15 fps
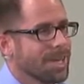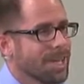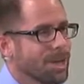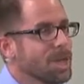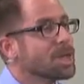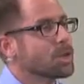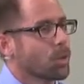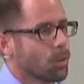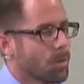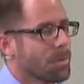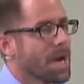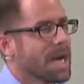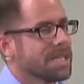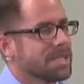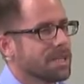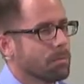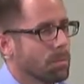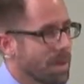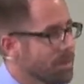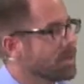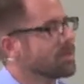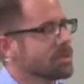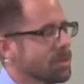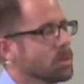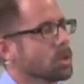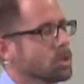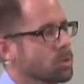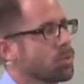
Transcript: You need to remind him, maybe of some of those